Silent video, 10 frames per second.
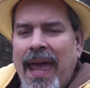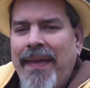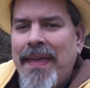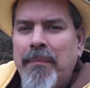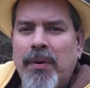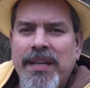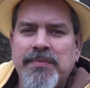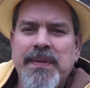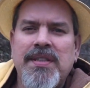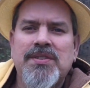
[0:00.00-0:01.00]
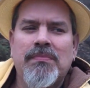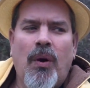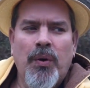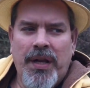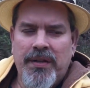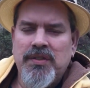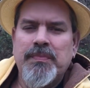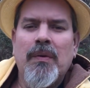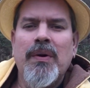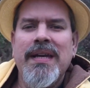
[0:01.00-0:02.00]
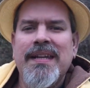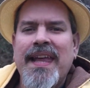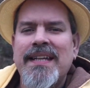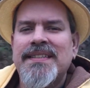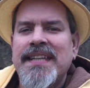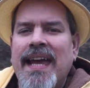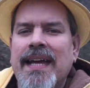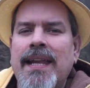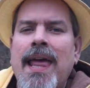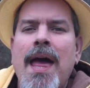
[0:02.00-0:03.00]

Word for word: And that brings me to some more news, but we'll get to that in a second.